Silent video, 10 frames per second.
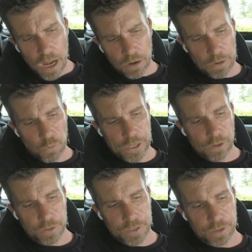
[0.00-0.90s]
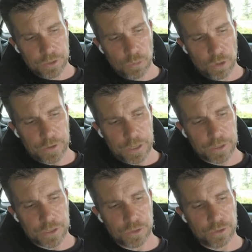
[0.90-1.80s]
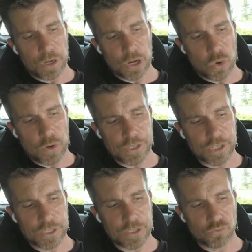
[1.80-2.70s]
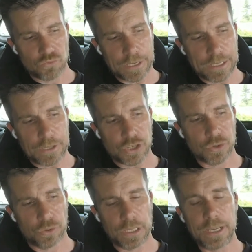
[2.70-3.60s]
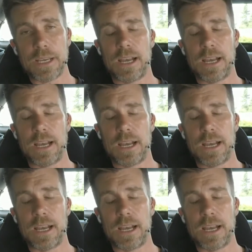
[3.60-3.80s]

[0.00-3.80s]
All right, we're going to move into questions really shortly.